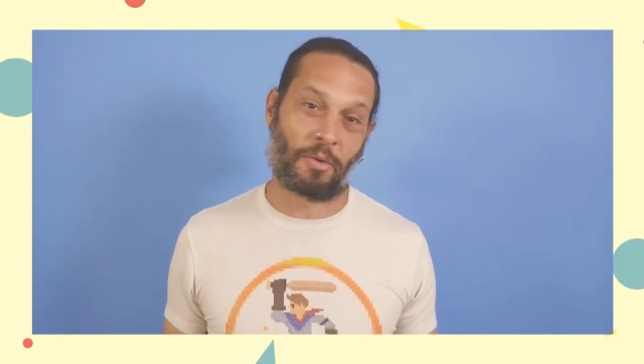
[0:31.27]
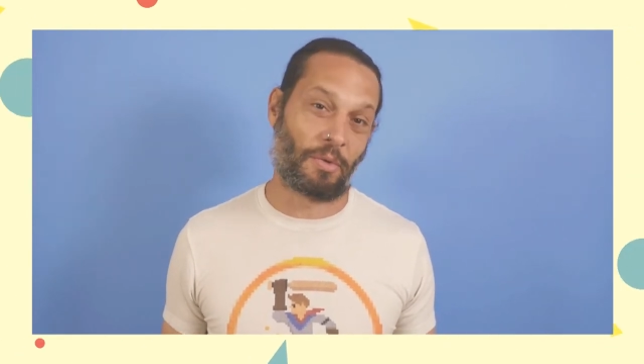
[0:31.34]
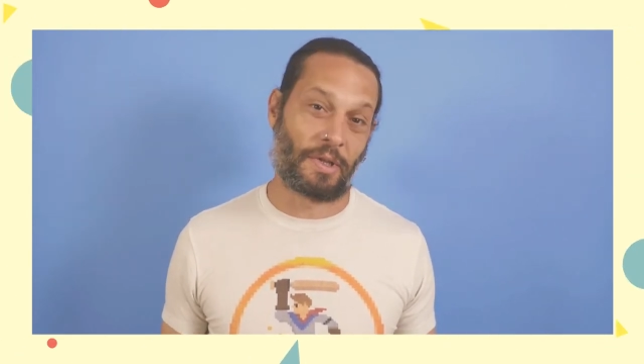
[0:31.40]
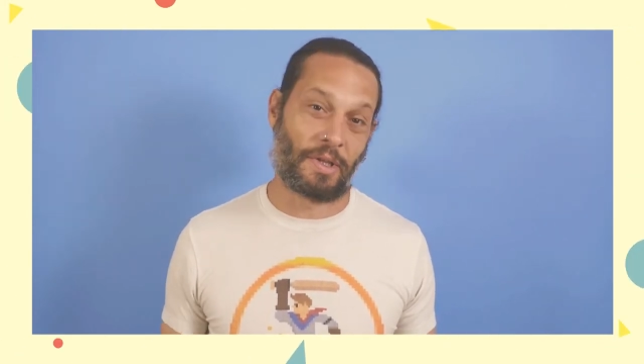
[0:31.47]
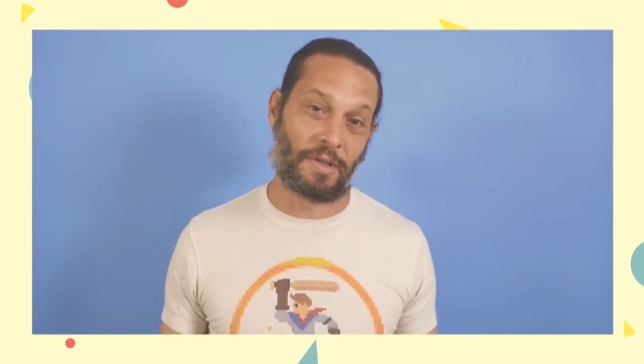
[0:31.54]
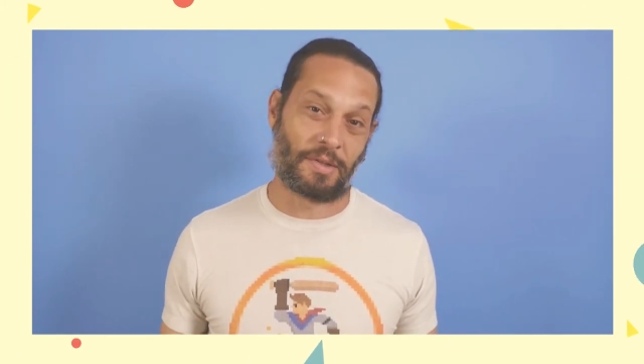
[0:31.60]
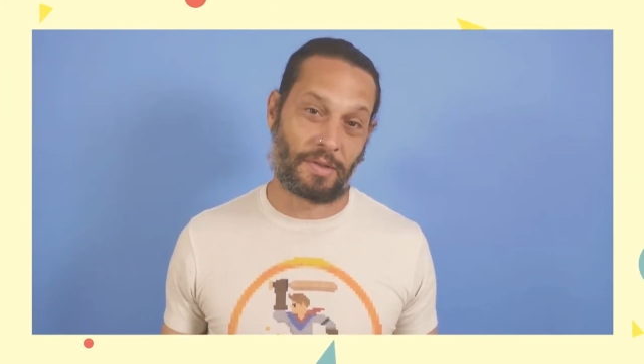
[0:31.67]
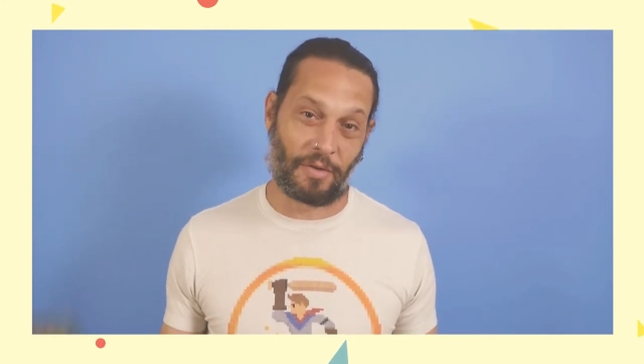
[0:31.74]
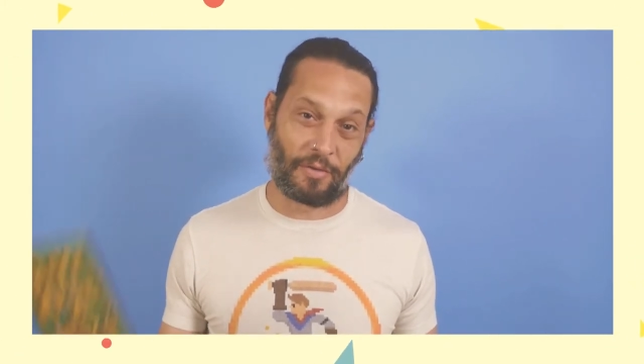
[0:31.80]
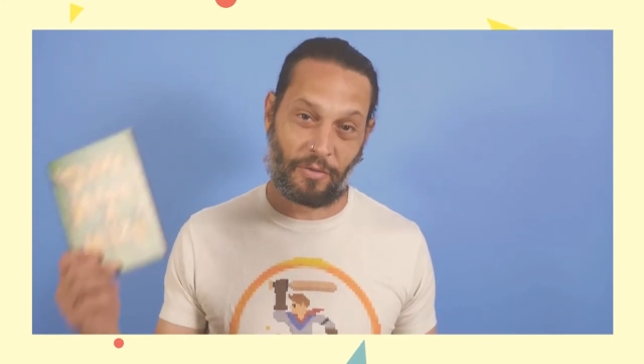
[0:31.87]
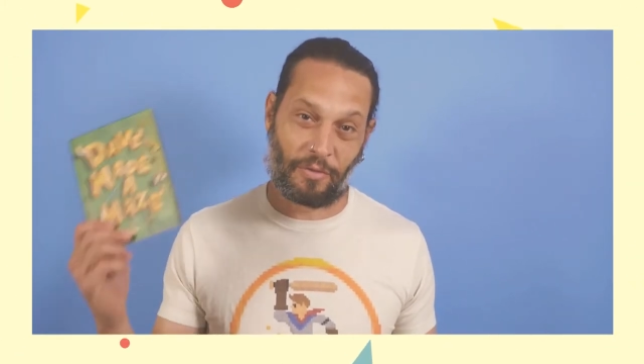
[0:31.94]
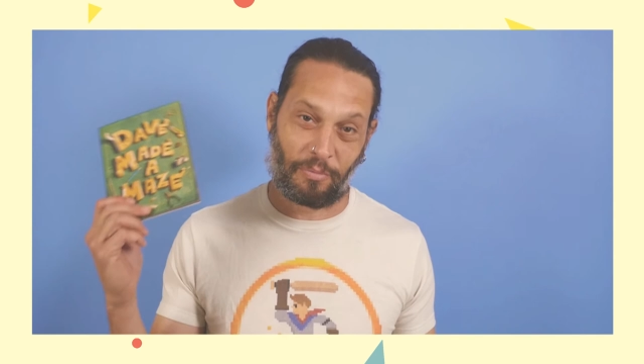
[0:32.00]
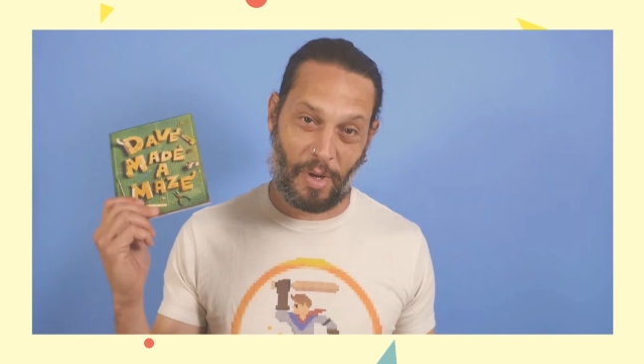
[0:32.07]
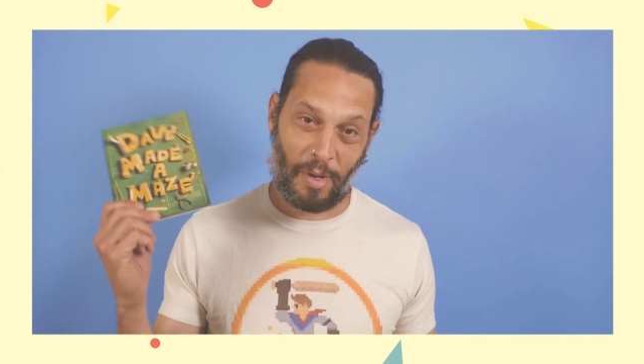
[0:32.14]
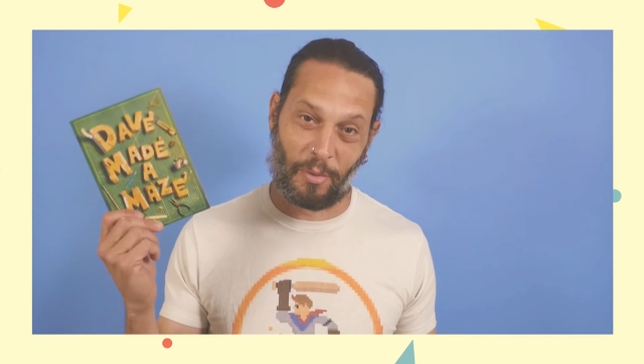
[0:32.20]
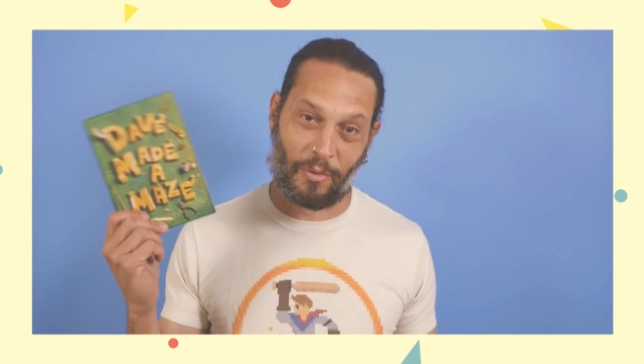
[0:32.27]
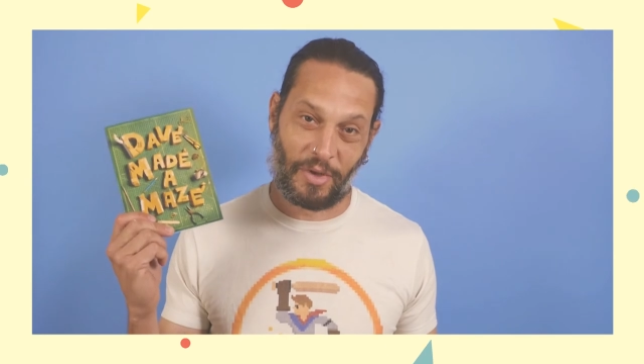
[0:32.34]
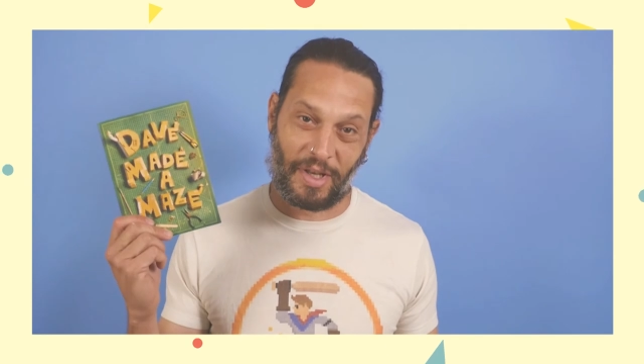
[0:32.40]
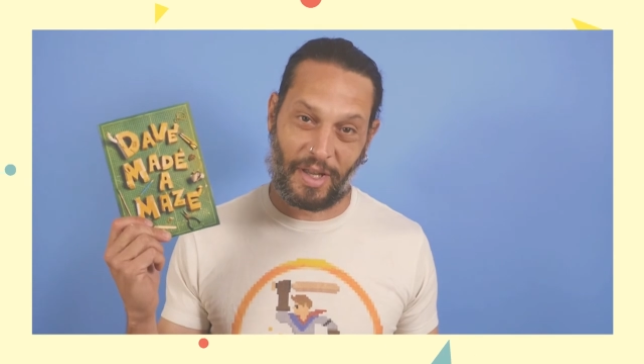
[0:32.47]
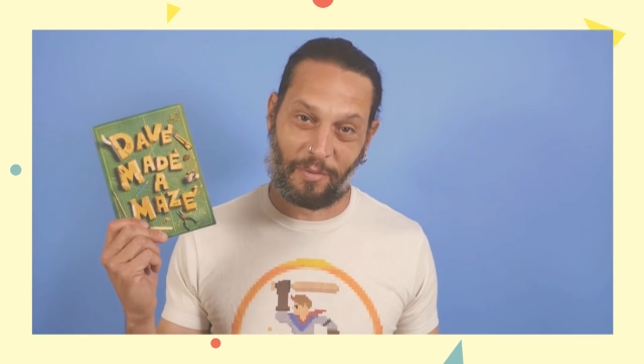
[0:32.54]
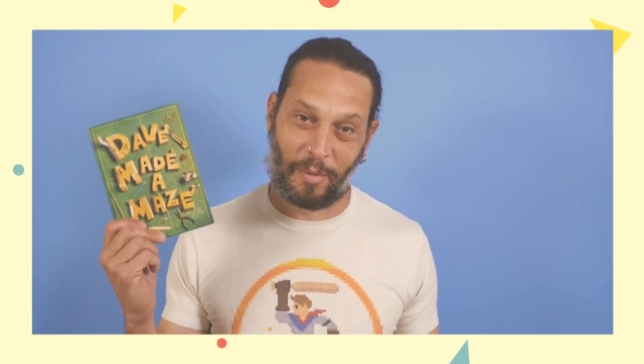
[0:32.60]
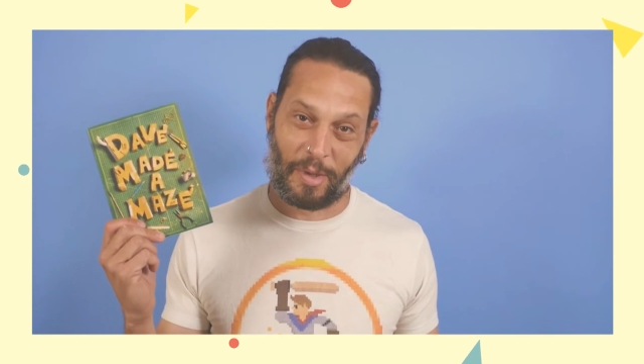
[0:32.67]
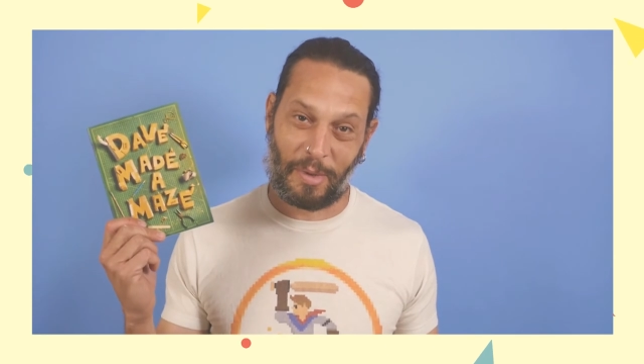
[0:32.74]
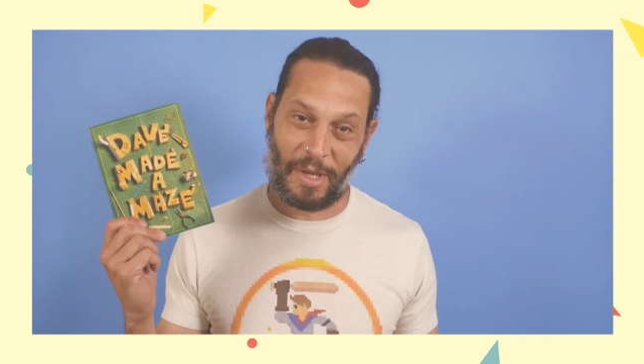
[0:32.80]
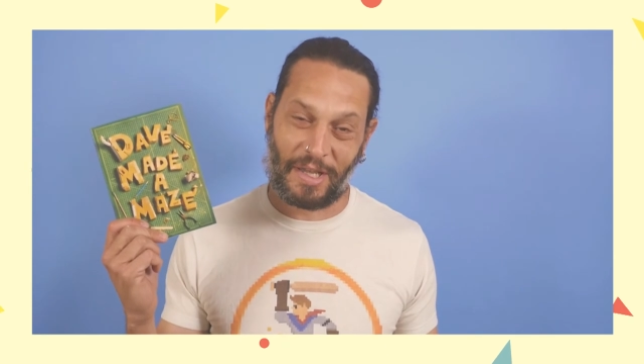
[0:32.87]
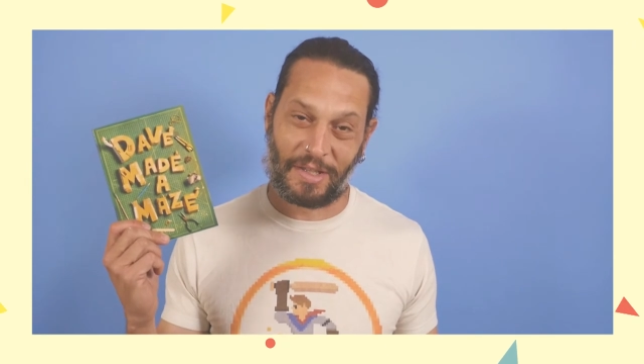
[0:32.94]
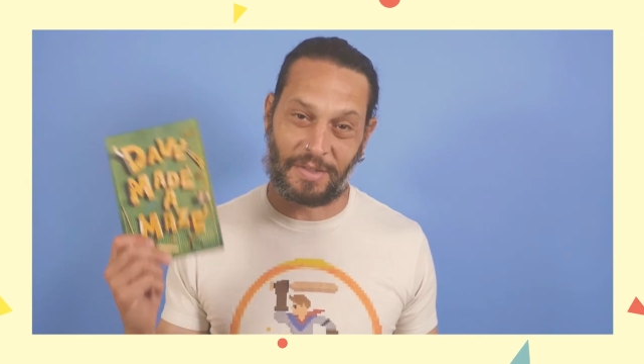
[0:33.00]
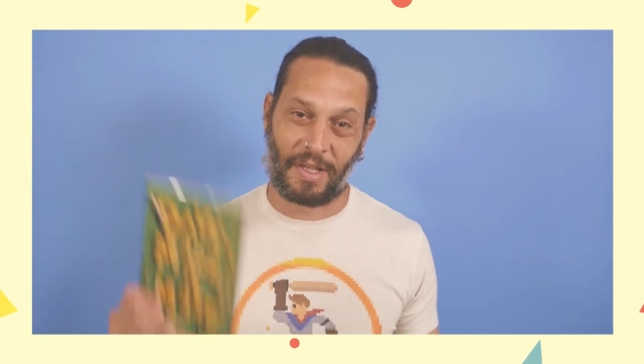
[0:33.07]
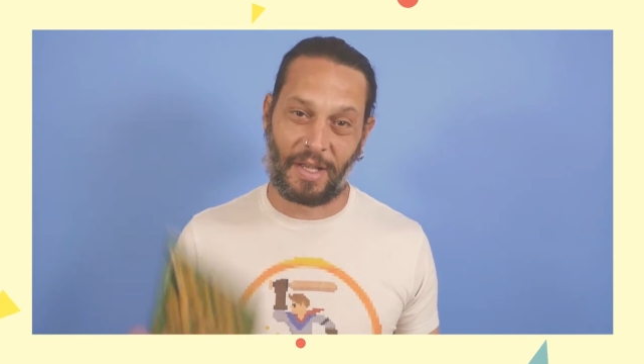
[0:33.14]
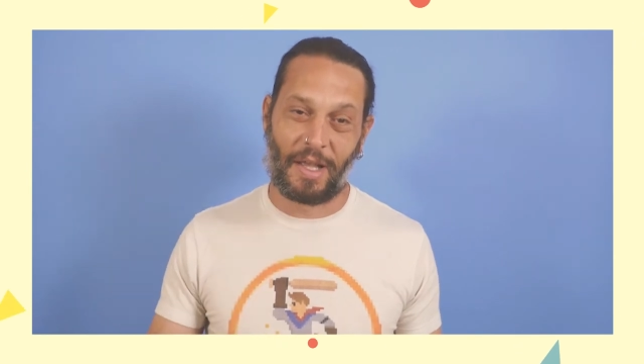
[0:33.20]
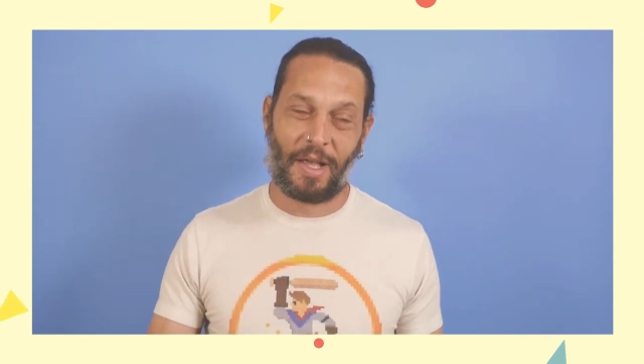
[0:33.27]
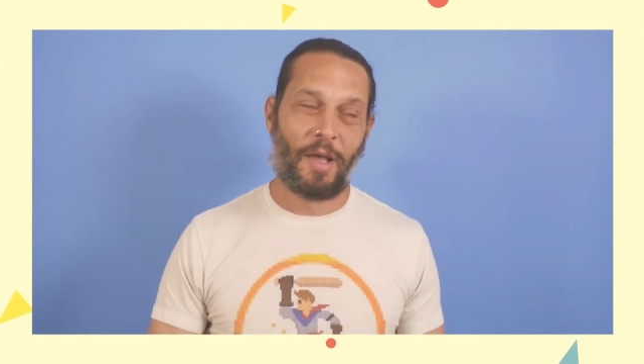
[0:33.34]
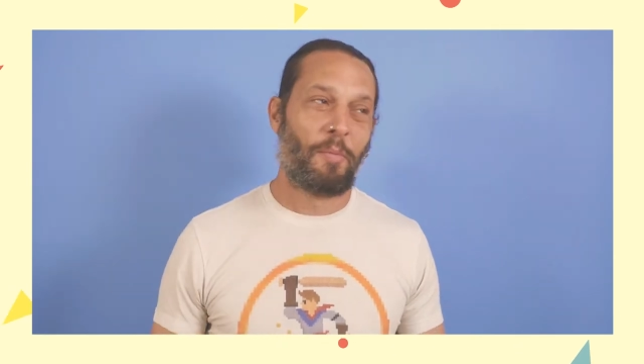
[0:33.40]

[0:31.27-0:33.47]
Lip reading: release of my movie, Dave Made a Maze.